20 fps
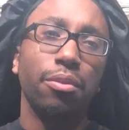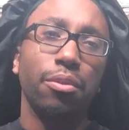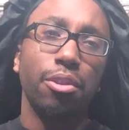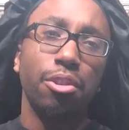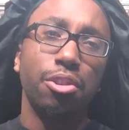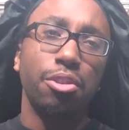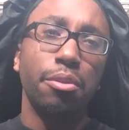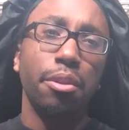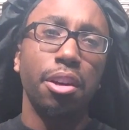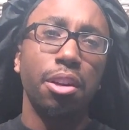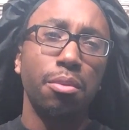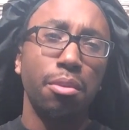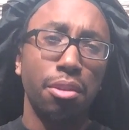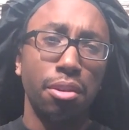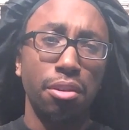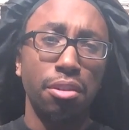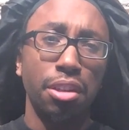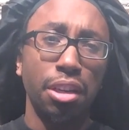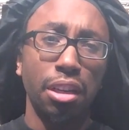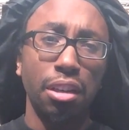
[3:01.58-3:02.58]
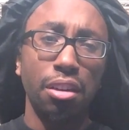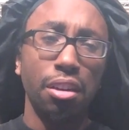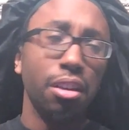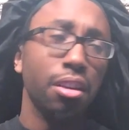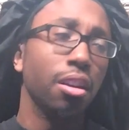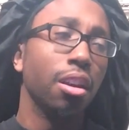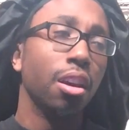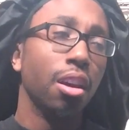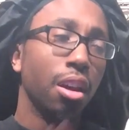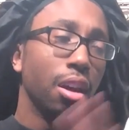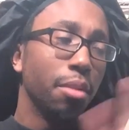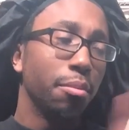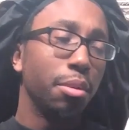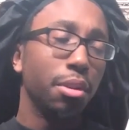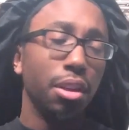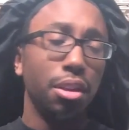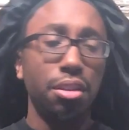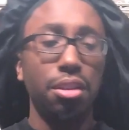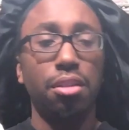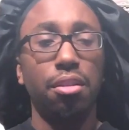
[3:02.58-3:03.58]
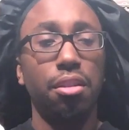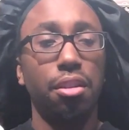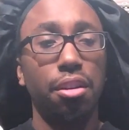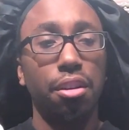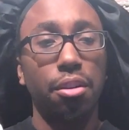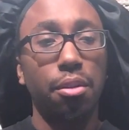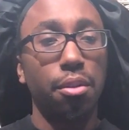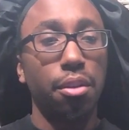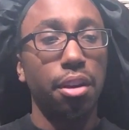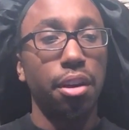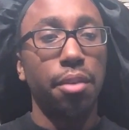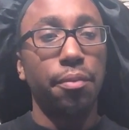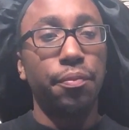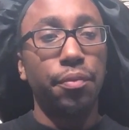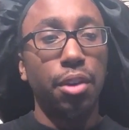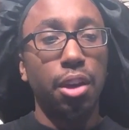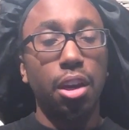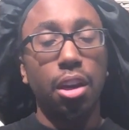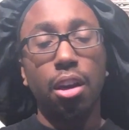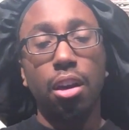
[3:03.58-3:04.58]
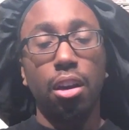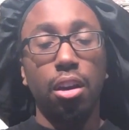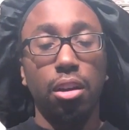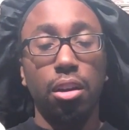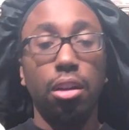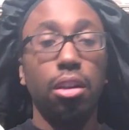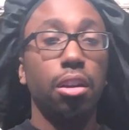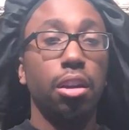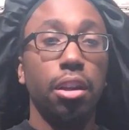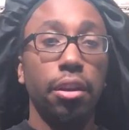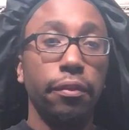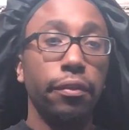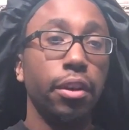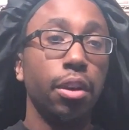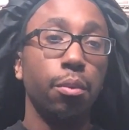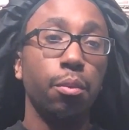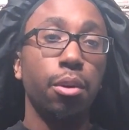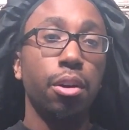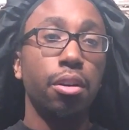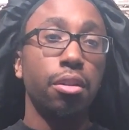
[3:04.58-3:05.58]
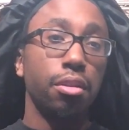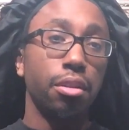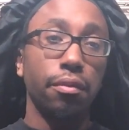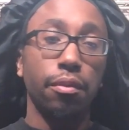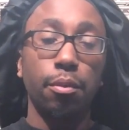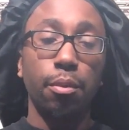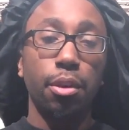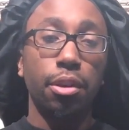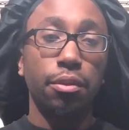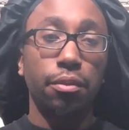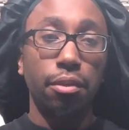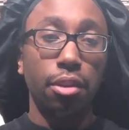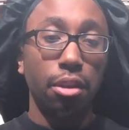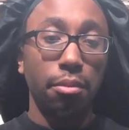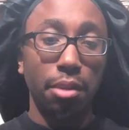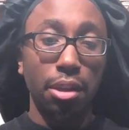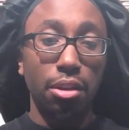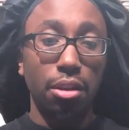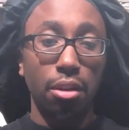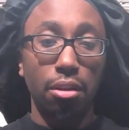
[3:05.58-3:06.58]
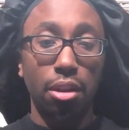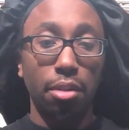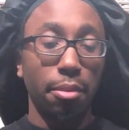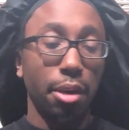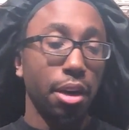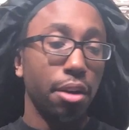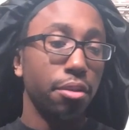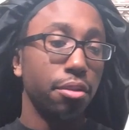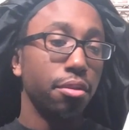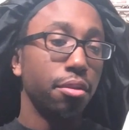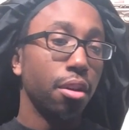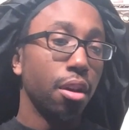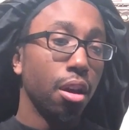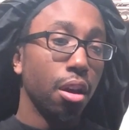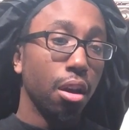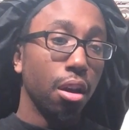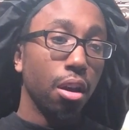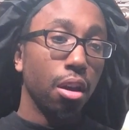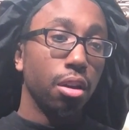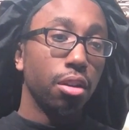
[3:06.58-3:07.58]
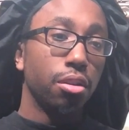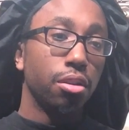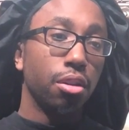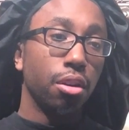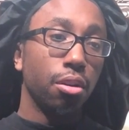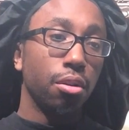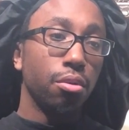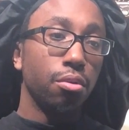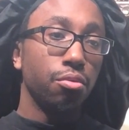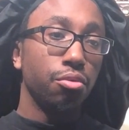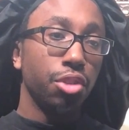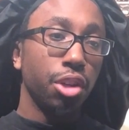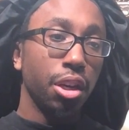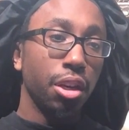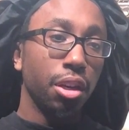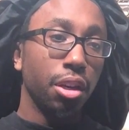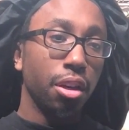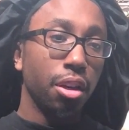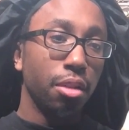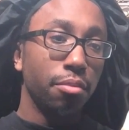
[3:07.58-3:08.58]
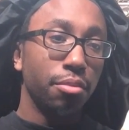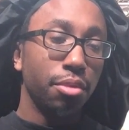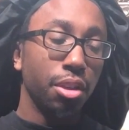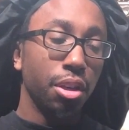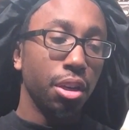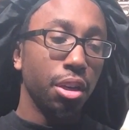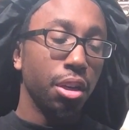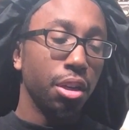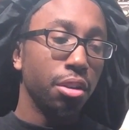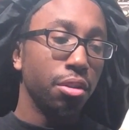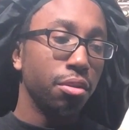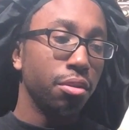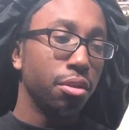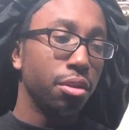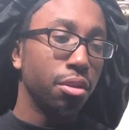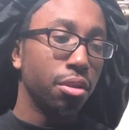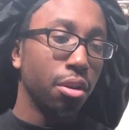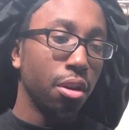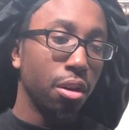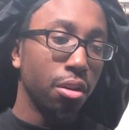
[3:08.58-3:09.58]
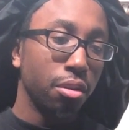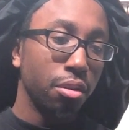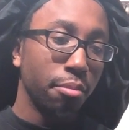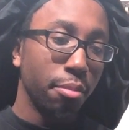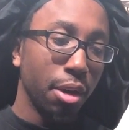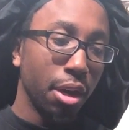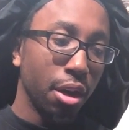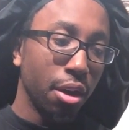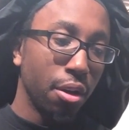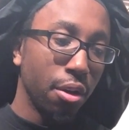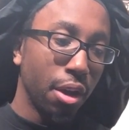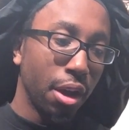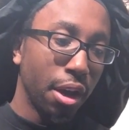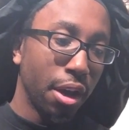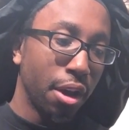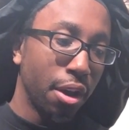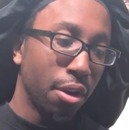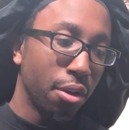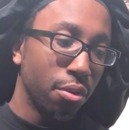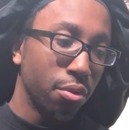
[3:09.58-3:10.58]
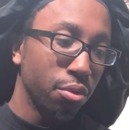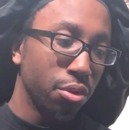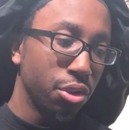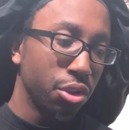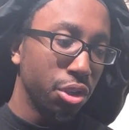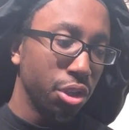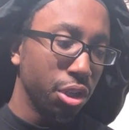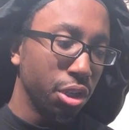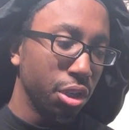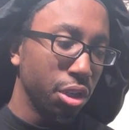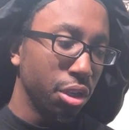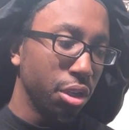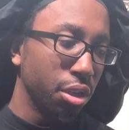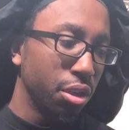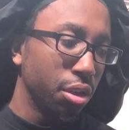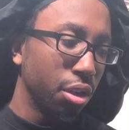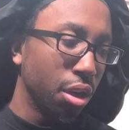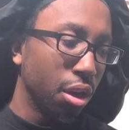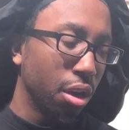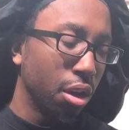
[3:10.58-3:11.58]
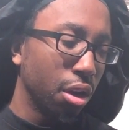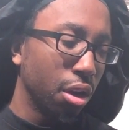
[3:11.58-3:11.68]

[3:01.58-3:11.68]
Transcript: frustrated with her technique. But that's neither here nor there. If it works for them, that's all that matters. So Jada comes in. She talks about how she,